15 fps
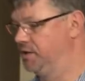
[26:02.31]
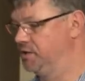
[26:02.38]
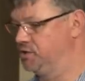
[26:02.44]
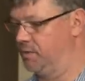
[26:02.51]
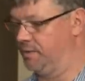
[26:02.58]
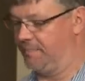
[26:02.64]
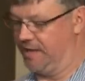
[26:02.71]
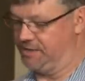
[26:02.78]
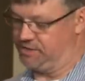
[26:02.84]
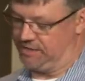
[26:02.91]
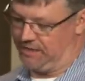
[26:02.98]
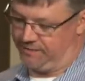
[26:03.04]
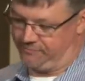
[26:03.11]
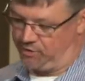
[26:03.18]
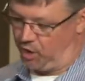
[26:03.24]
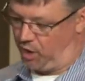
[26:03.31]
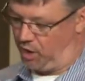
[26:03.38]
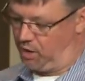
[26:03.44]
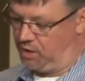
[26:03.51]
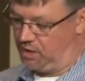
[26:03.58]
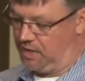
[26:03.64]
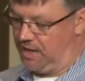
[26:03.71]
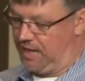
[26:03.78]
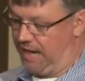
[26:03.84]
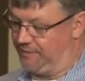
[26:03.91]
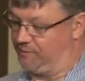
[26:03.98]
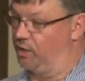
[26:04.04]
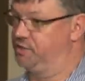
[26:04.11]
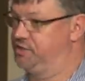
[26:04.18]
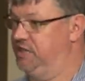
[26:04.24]
So imagine I've got, I've
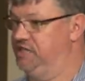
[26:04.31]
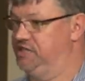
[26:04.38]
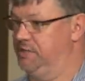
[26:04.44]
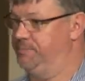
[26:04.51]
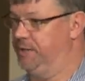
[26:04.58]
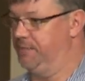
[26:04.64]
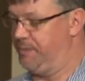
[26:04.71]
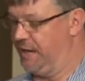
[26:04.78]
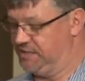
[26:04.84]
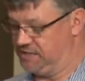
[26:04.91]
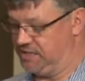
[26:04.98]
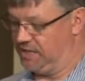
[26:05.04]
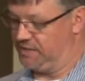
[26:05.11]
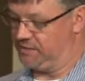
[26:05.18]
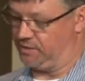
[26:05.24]
got a T C P baseline,